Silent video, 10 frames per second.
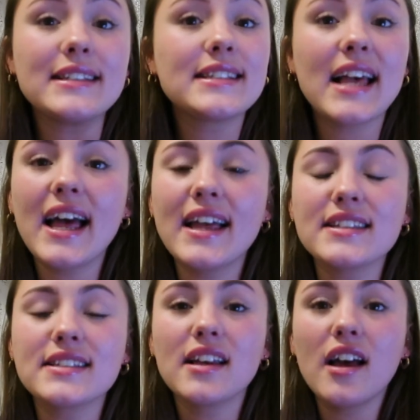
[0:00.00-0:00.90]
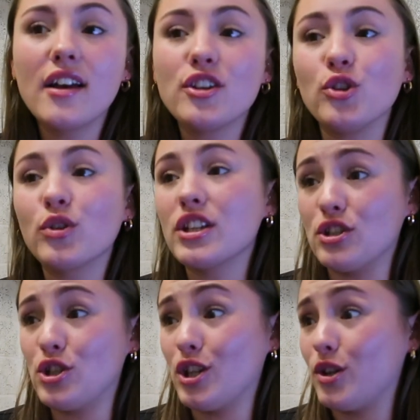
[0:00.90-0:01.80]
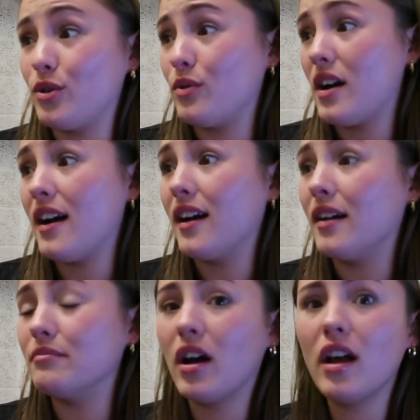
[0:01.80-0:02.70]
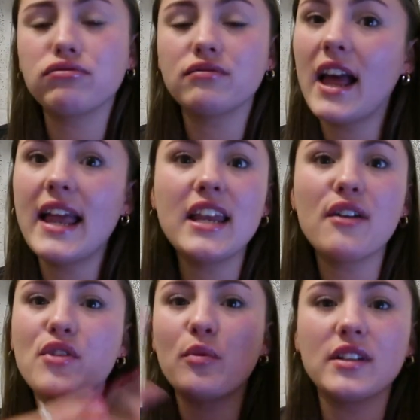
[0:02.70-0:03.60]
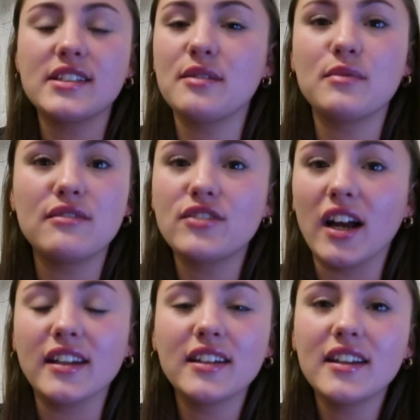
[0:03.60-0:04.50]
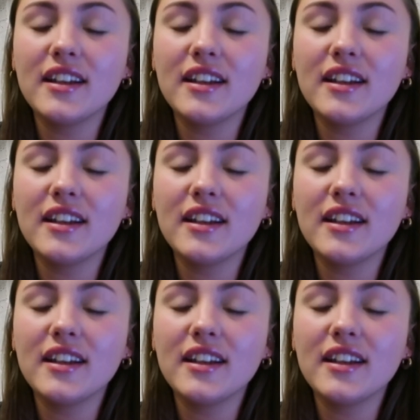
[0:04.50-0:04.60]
Says, you can do any of the ones that we've done.